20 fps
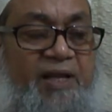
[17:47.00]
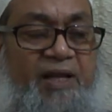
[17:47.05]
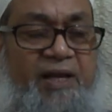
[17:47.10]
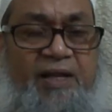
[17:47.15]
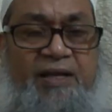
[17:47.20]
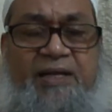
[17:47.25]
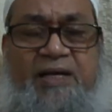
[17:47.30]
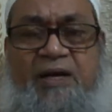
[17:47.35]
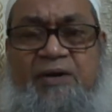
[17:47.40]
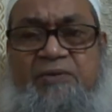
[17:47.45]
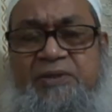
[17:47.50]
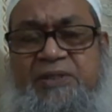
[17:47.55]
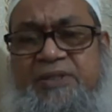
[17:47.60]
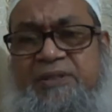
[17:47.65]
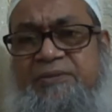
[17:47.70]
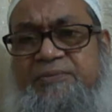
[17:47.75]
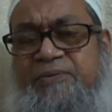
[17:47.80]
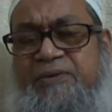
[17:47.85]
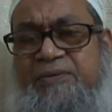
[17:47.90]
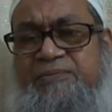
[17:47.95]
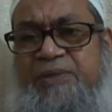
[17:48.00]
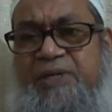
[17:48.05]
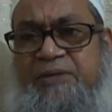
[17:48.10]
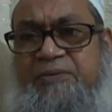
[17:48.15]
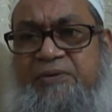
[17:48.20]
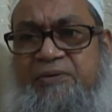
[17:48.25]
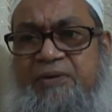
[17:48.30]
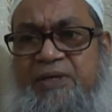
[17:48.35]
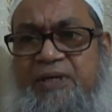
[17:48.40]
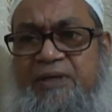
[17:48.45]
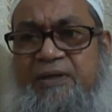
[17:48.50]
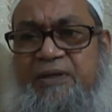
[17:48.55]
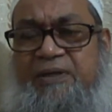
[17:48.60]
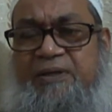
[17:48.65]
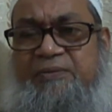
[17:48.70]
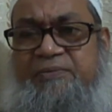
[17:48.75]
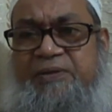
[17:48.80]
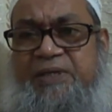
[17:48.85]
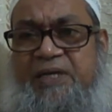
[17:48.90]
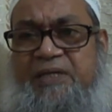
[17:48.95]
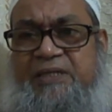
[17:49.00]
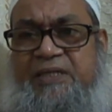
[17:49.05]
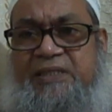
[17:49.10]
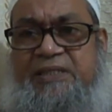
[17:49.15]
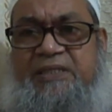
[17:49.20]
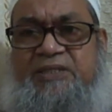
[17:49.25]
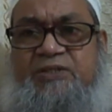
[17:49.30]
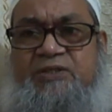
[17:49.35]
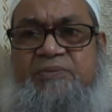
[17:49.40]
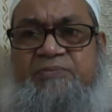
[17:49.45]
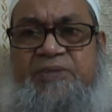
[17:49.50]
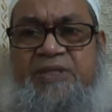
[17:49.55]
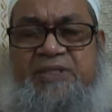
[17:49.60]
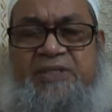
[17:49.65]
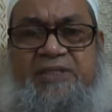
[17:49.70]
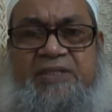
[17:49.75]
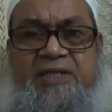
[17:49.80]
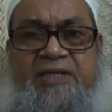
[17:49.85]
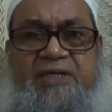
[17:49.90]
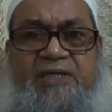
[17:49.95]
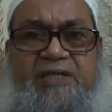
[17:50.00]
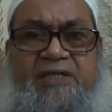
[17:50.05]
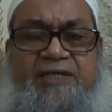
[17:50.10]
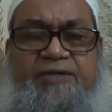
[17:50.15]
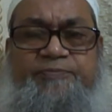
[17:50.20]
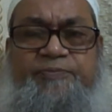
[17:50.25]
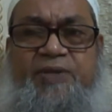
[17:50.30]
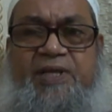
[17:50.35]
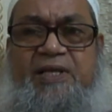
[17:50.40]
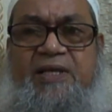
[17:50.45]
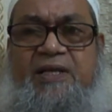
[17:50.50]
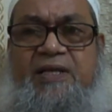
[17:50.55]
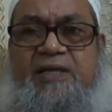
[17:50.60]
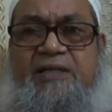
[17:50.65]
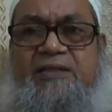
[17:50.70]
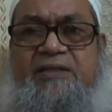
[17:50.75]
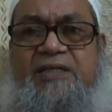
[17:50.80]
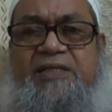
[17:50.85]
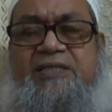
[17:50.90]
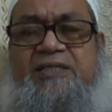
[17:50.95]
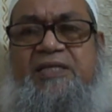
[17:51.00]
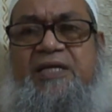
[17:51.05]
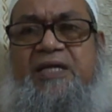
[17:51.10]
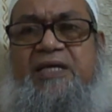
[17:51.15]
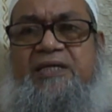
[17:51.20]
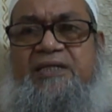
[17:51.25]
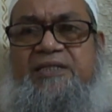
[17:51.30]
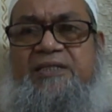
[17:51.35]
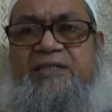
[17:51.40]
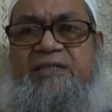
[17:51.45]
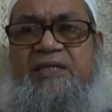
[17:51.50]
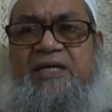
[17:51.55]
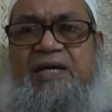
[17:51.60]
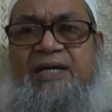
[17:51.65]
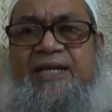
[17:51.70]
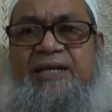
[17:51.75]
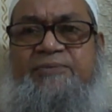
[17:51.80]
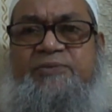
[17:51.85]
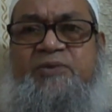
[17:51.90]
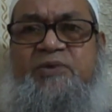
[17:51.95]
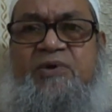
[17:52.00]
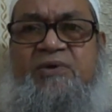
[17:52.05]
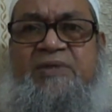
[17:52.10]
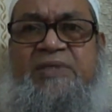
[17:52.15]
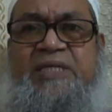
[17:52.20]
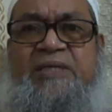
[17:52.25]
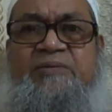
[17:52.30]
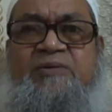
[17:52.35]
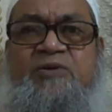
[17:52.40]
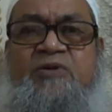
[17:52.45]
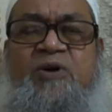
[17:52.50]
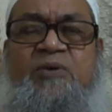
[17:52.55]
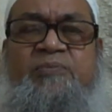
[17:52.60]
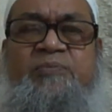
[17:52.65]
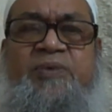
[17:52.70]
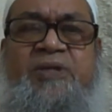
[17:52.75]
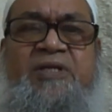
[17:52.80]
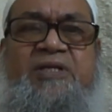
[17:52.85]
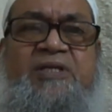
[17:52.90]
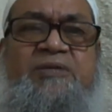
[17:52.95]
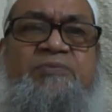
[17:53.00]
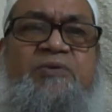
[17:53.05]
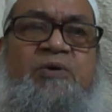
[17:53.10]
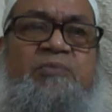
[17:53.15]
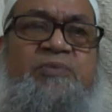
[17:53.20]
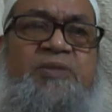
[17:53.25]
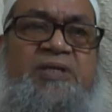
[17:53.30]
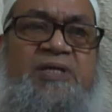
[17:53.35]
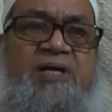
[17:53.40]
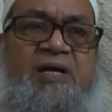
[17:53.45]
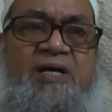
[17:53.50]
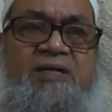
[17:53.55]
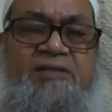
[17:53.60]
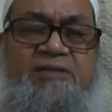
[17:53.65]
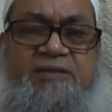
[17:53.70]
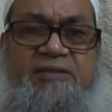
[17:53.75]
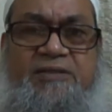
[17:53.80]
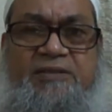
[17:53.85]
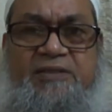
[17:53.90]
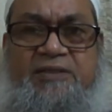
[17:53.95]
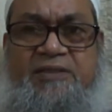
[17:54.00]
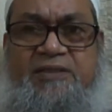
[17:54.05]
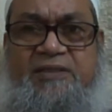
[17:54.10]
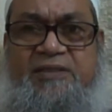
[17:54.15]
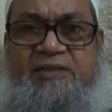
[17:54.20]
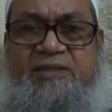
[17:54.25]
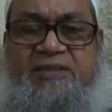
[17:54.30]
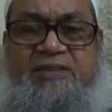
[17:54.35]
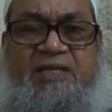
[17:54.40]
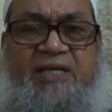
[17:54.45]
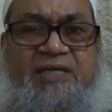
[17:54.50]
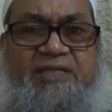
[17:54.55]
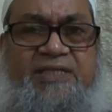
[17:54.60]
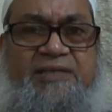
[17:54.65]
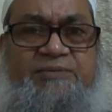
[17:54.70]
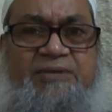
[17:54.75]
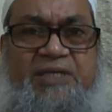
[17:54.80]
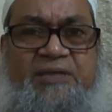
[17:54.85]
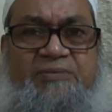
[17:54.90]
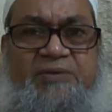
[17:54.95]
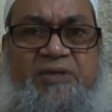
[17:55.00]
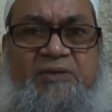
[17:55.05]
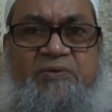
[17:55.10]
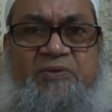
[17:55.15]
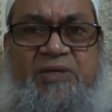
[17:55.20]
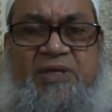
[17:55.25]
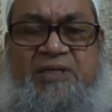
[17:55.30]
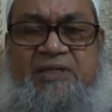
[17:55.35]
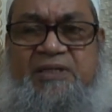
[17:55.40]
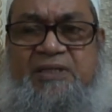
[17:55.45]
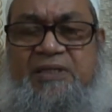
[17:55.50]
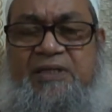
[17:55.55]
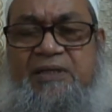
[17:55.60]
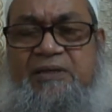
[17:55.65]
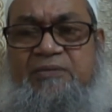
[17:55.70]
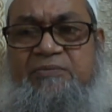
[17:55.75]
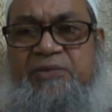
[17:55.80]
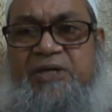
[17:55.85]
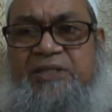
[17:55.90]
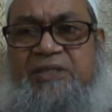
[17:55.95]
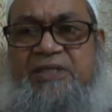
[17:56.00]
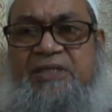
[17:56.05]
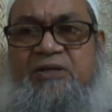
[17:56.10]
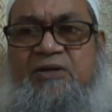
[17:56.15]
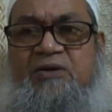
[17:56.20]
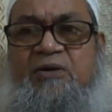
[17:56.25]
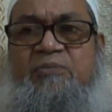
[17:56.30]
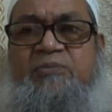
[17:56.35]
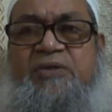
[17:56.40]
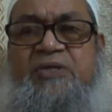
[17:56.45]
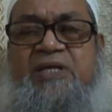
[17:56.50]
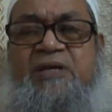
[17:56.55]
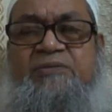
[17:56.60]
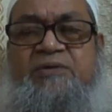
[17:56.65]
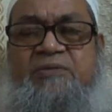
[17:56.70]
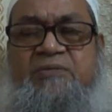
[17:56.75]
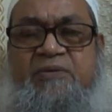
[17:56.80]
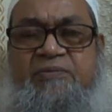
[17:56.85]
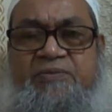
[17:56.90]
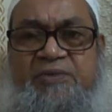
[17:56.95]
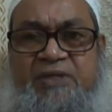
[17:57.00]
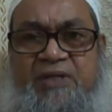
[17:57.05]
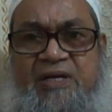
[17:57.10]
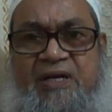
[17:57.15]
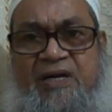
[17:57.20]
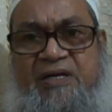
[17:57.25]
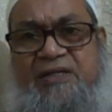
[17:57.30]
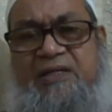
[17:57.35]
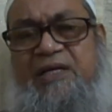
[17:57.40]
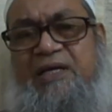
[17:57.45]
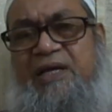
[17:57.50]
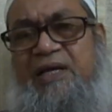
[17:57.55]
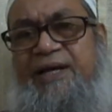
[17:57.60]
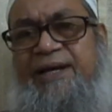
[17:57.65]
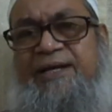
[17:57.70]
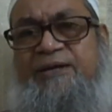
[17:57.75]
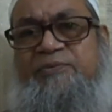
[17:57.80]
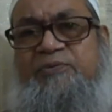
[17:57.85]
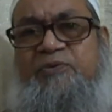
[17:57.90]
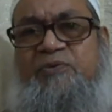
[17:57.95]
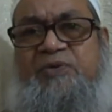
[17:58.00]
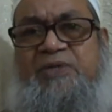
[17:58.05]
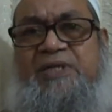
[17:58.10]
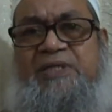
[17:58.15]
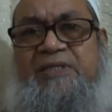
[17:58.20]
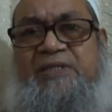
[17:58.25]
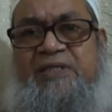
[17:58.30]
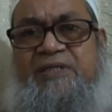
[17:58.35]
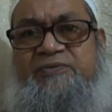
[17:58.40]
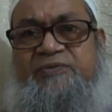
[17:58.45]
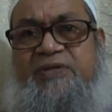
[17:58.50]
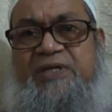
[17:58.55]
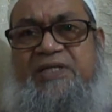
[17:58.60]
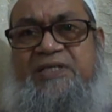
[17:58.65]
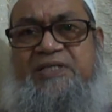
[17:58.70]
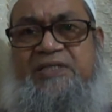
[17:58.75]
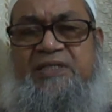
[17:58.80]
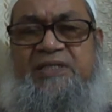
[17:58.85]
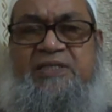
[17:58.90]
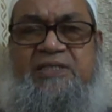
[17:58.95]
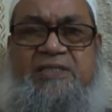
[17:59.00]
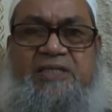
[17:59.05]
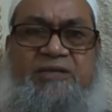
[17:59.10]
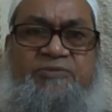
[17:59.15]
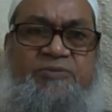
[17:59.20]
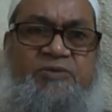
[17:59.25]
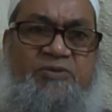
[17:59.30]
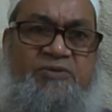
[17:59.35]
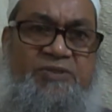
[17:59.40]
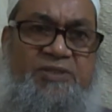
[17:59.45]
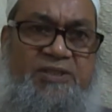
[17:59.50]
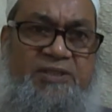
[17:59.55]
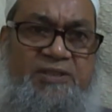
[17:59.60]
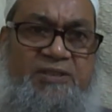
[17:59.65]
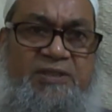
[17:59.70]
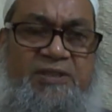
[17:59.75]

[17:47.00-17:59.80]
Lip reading: Now the pharmacokinetics of tetracycline. These drugs are absorbed incompletely from the gut. These drugs are given orally, but incompletely absorbed from the gut, and food interferes its absorption.